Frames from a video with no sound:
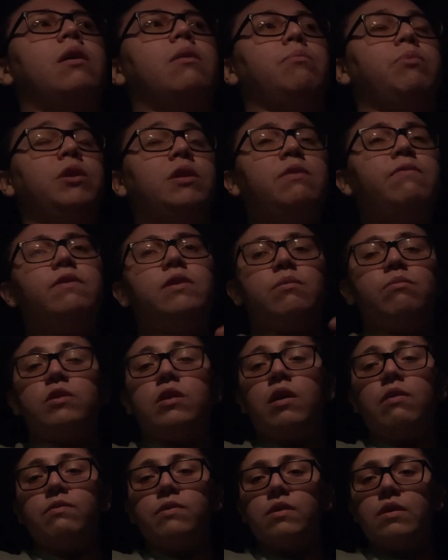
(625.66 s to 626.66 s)
believe in
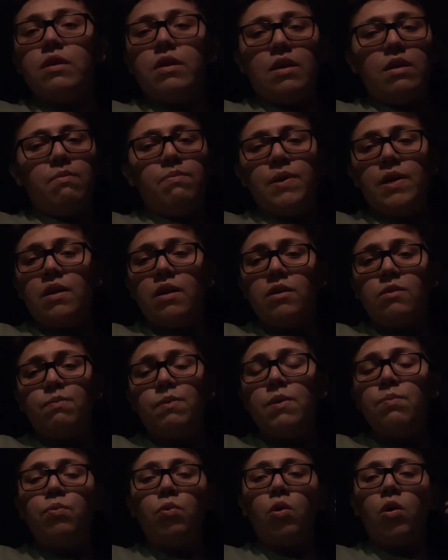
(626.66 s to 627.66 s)
themselves, because
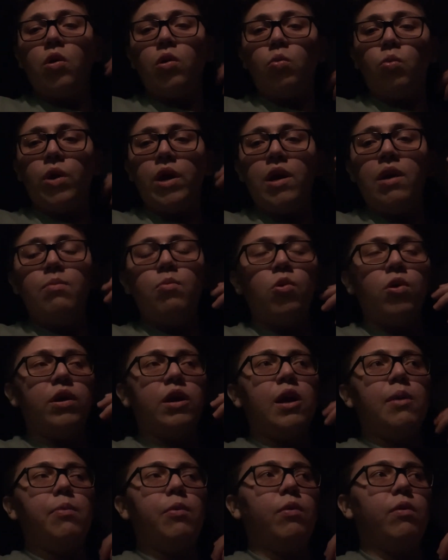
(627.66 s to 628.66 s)
people are way more
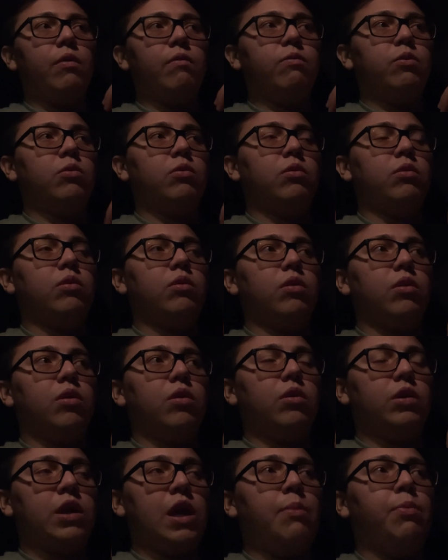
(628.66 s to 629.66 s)
capable
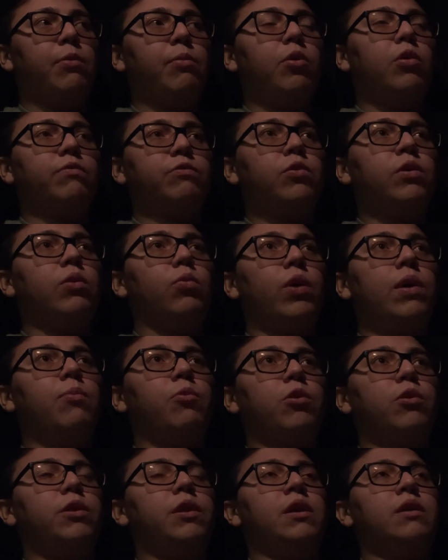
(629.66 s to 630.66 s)
of doing way
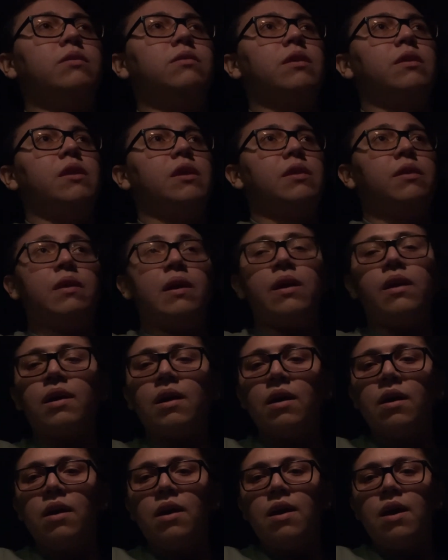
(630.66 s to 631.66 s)
more things than they think.